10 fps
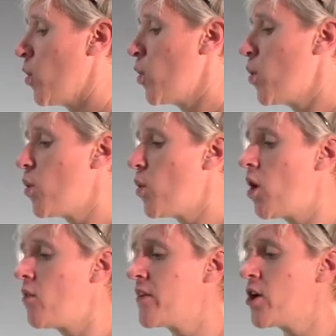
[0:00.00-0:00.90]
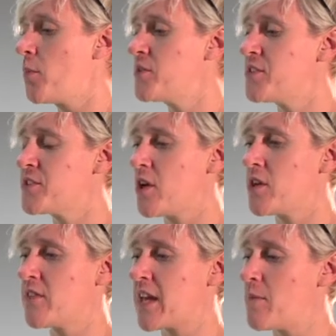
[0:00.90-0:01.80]
Or on the opposite
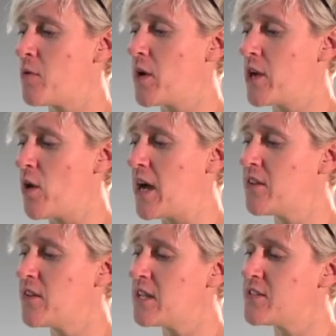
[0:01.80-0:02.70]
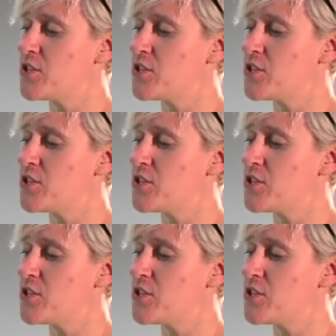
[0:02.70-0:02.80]
side of the camera where your handle is,